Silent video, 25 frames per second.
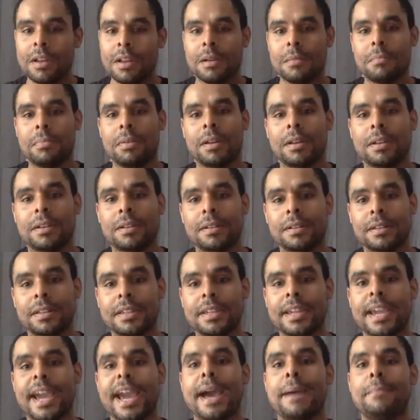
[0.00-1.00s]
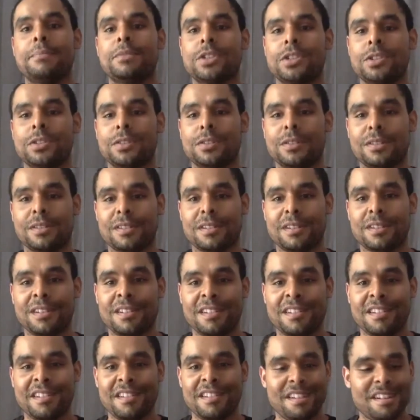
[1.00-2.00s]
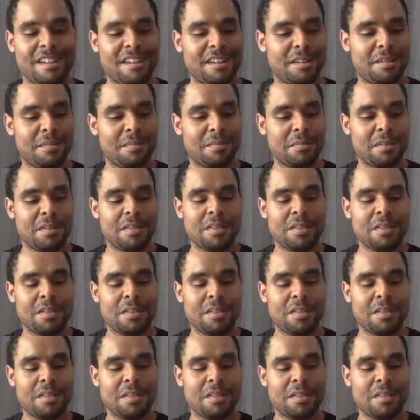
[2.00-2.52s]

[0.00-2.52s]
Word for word: but capture um,